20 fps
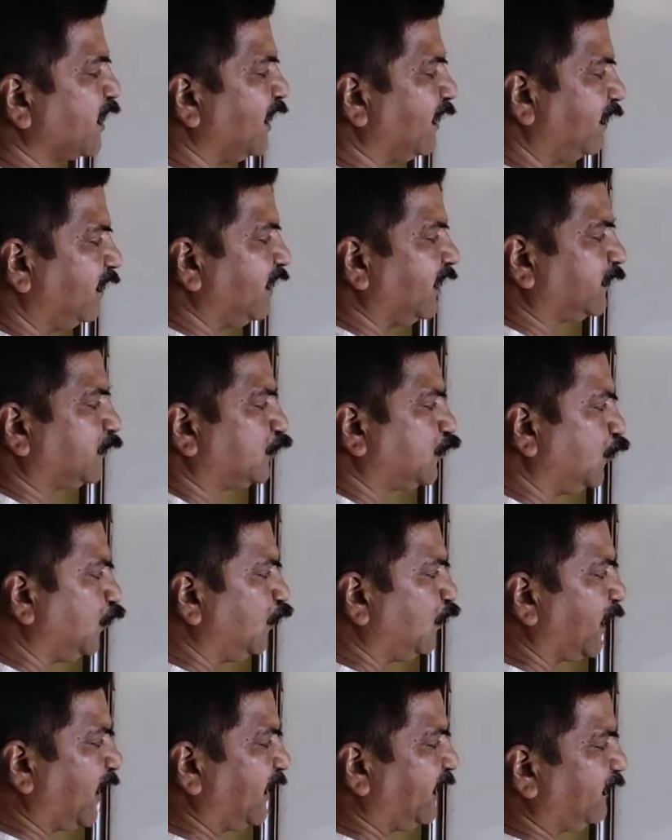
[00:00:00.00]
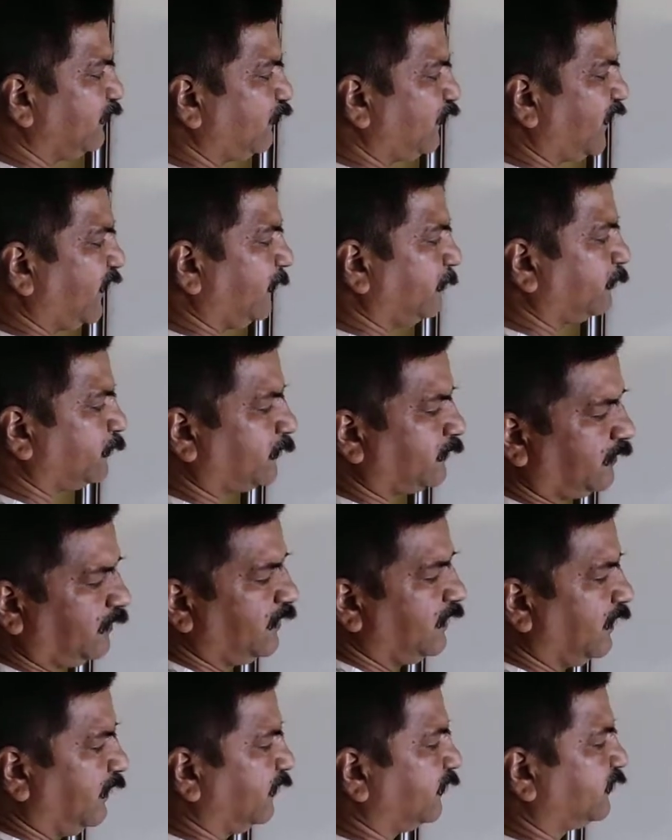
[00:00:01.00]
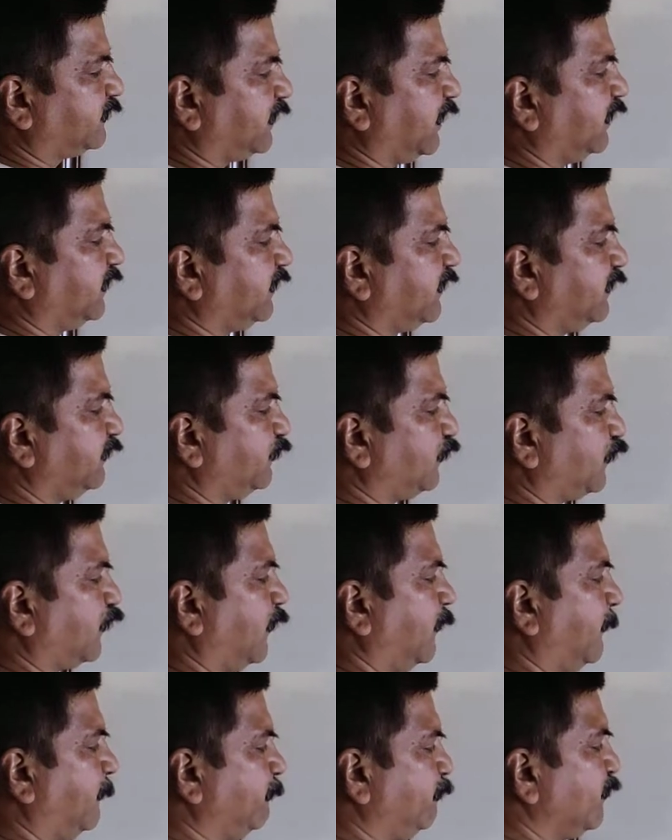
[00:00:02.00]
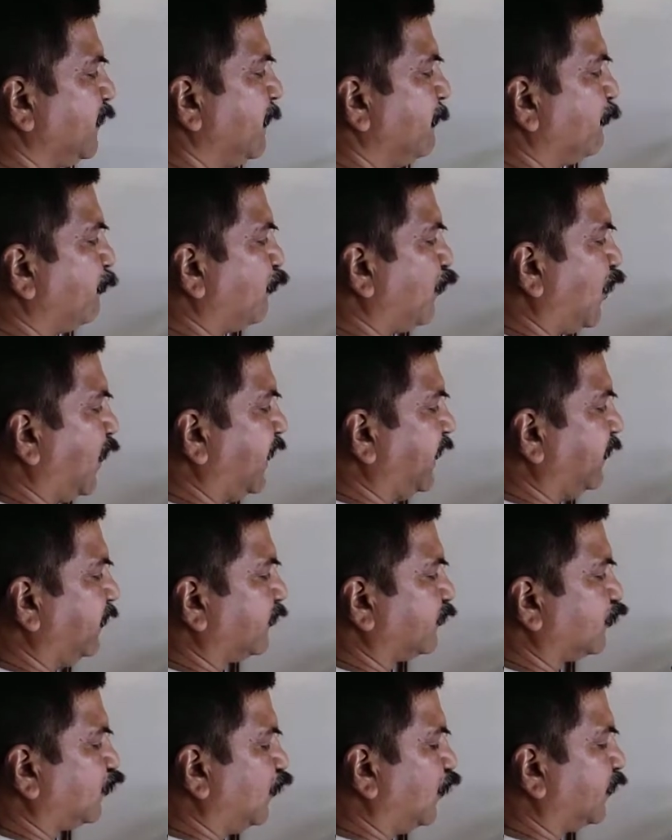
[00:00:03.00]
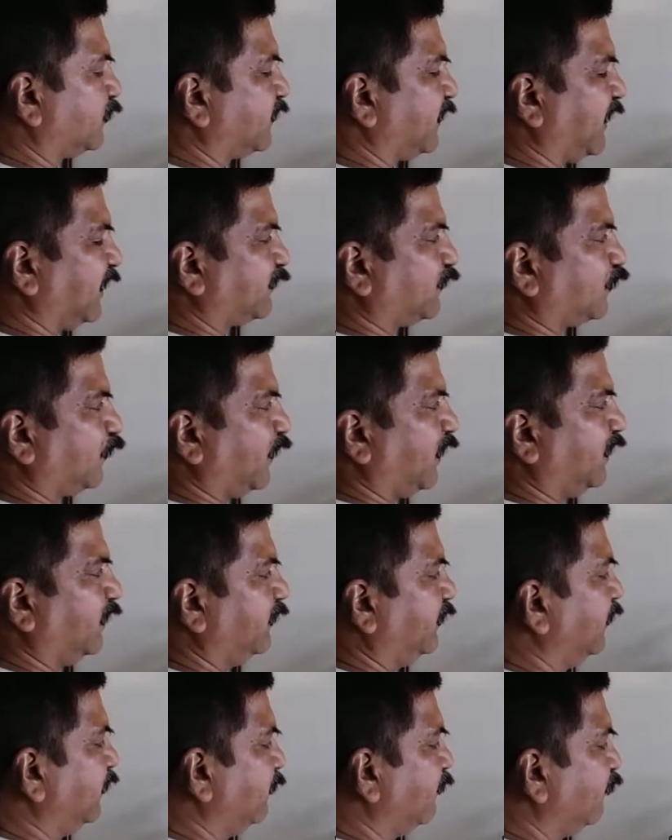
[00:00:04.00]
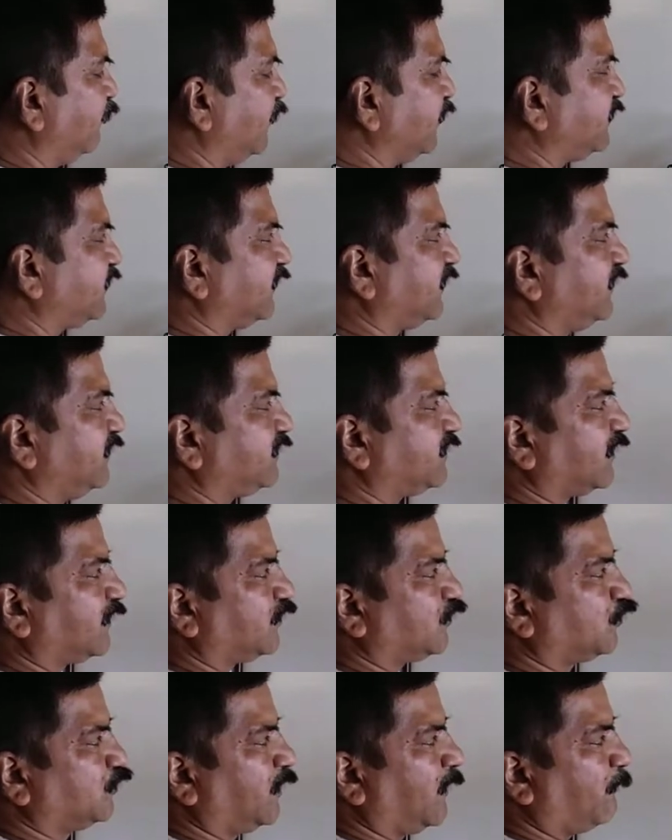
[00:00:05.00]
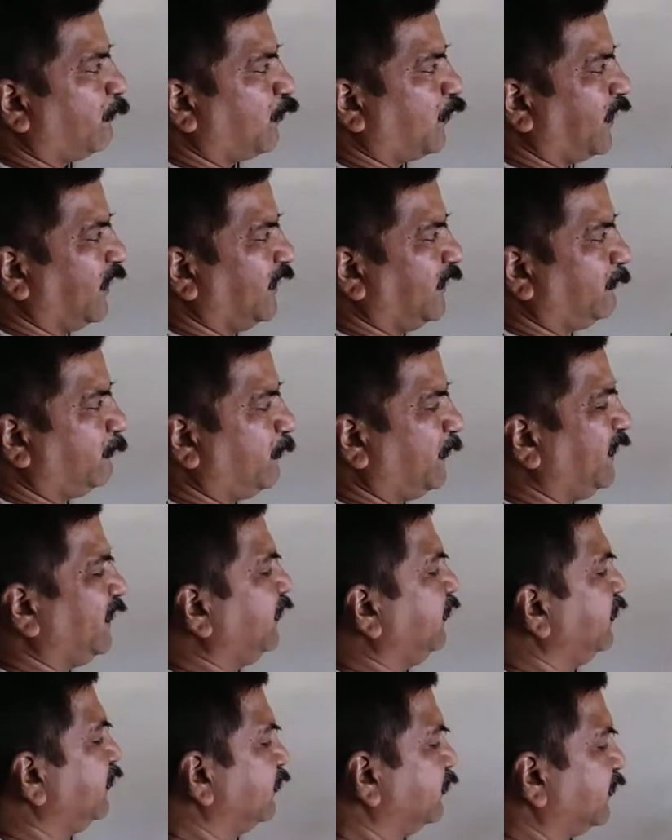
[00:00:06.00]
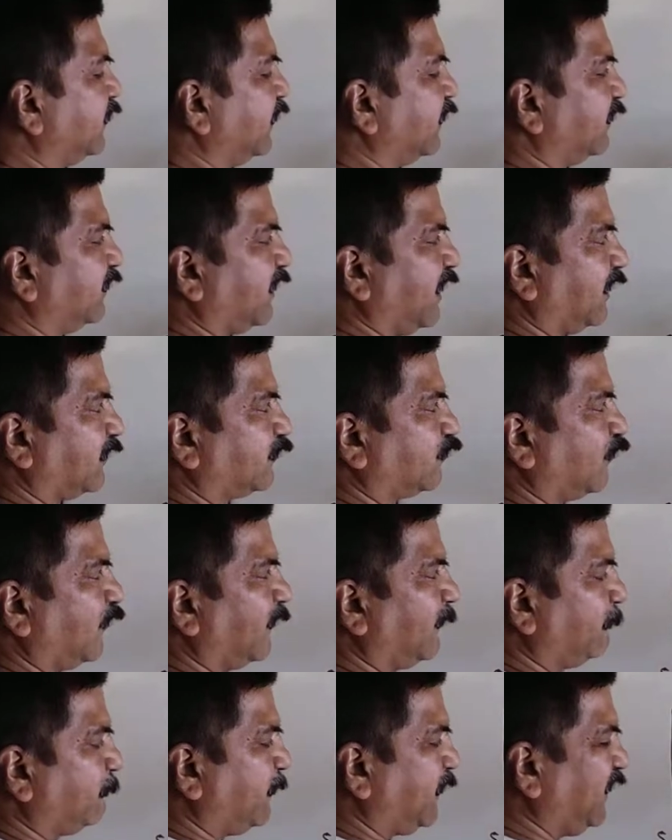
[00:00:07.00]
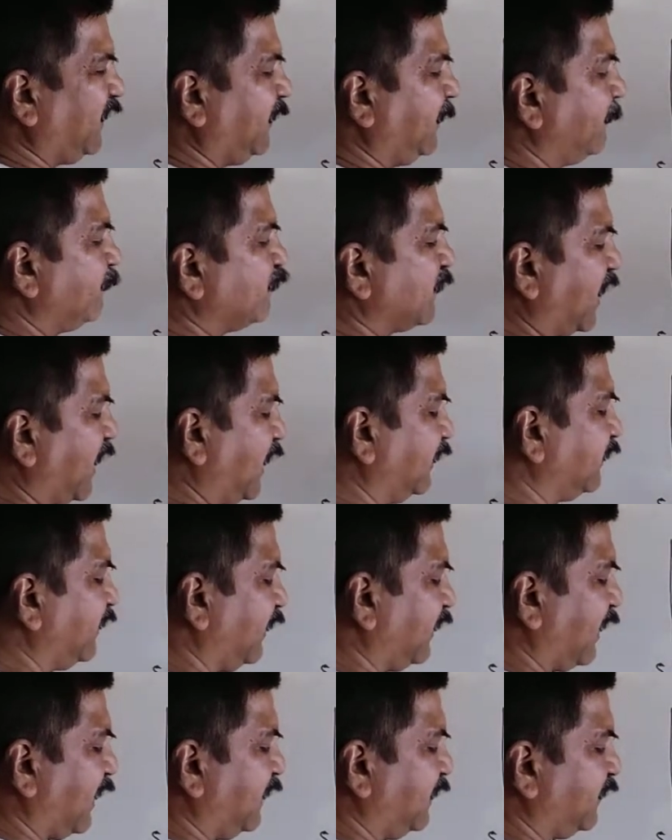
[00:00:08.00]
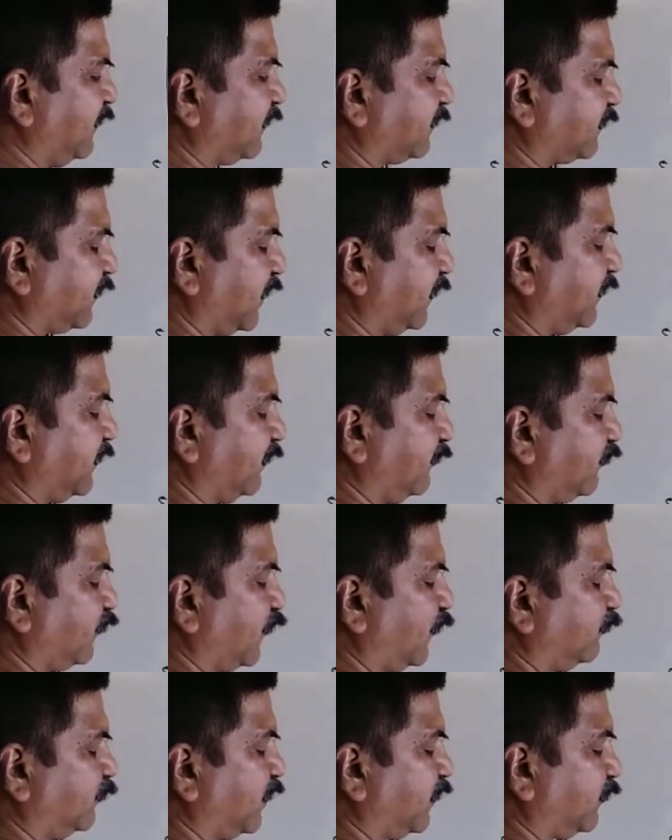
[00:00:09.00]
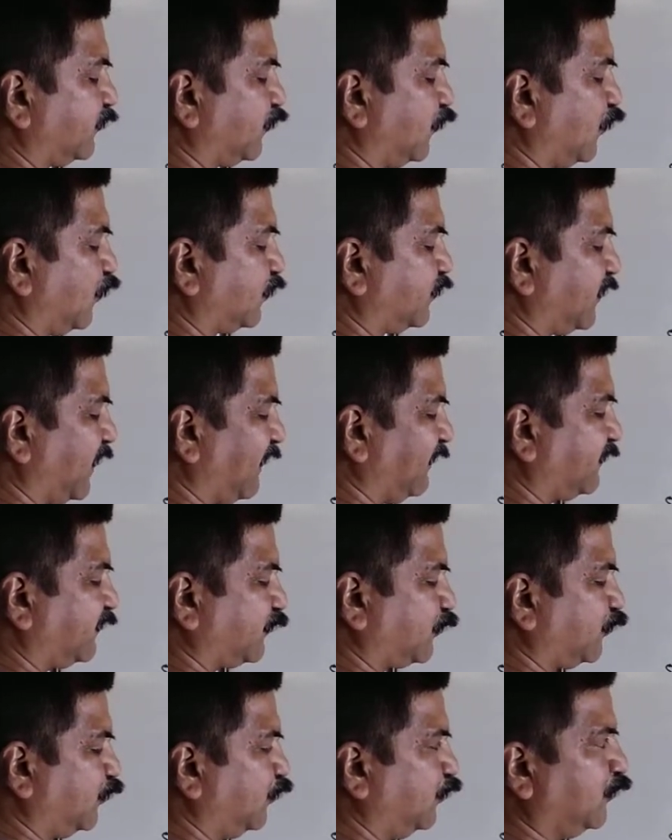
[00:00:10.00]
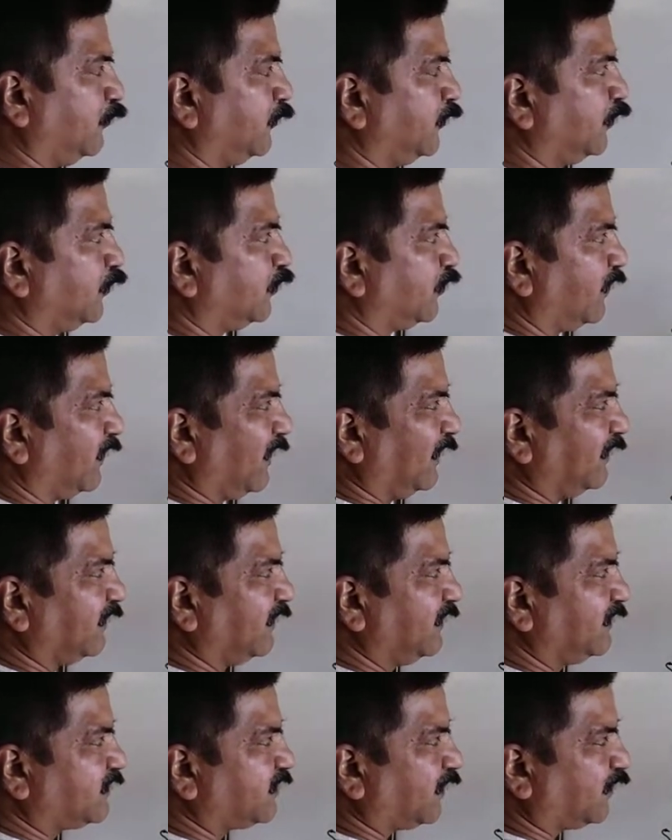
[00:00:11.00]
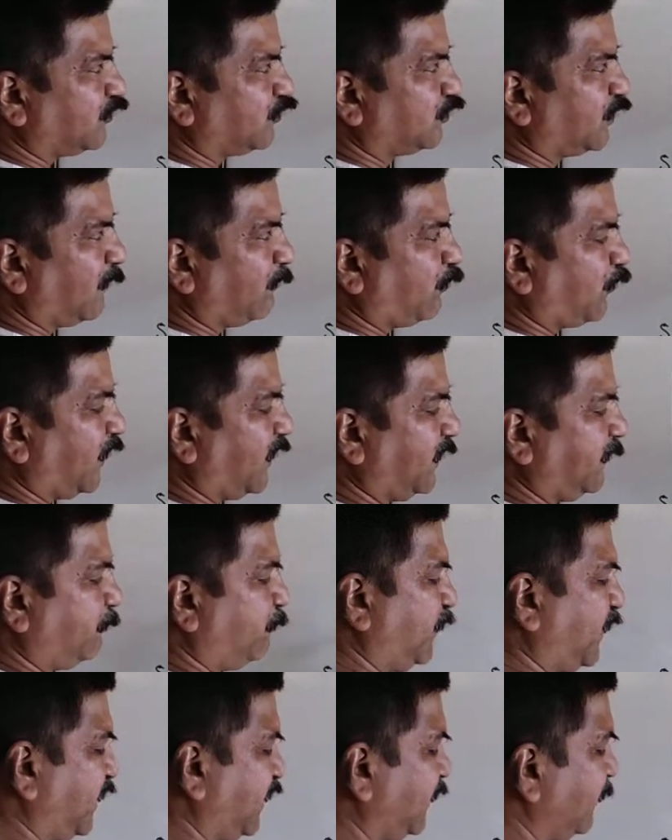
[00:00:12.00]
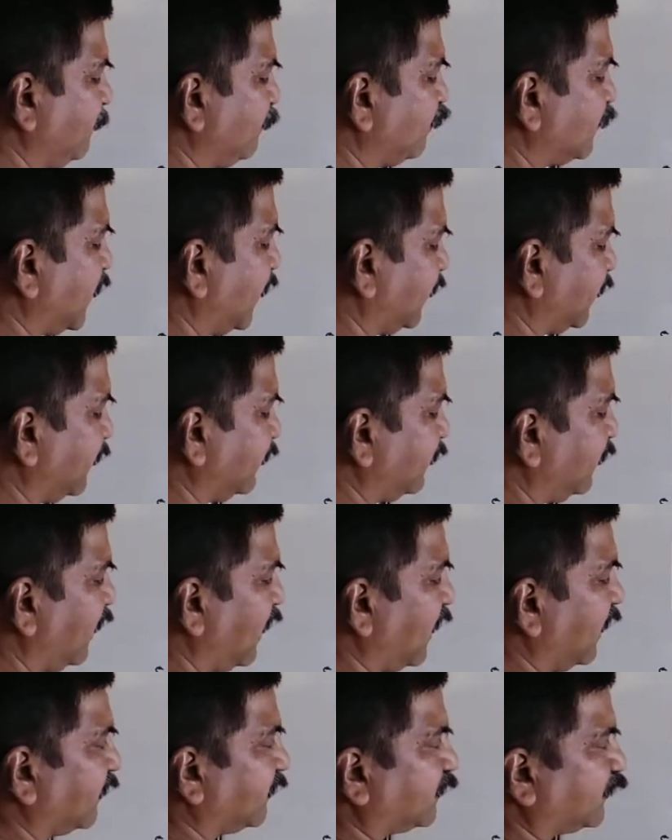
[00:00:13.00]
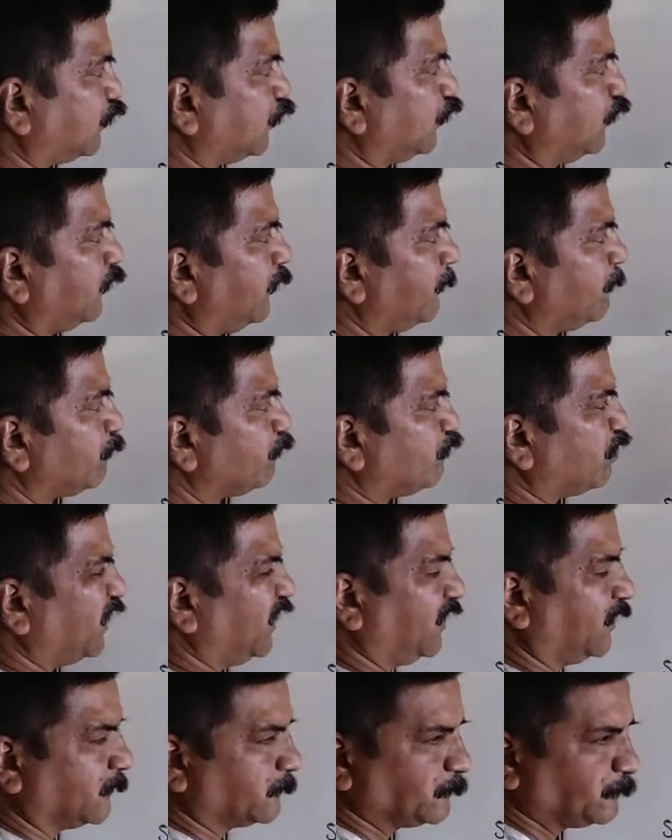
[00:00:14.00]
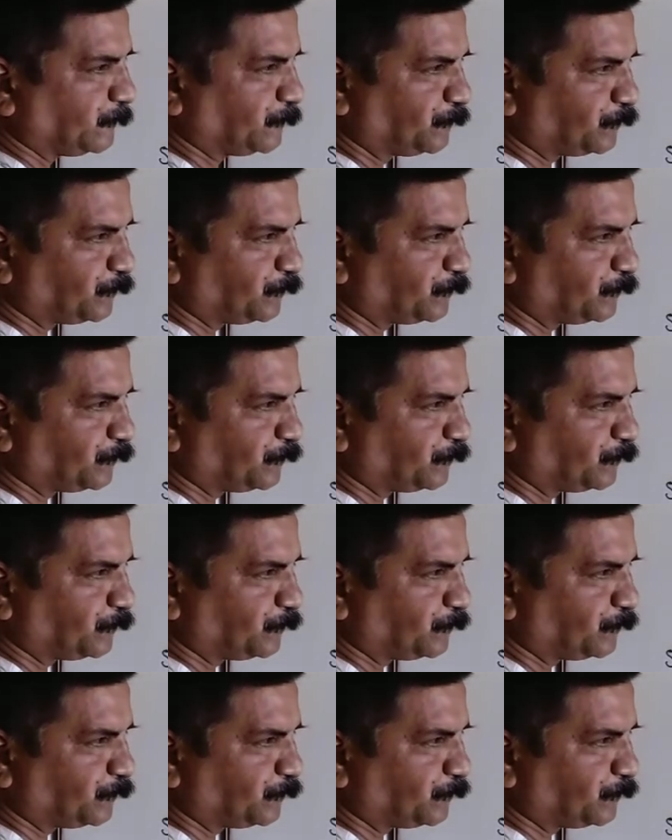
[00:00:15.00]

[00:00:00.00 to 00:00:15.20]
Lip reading: Let two light waves starting from point source S1 which reaches to the point P, that is S1P, and the light starting from the source S2 and reaches to the point P, that is S2P.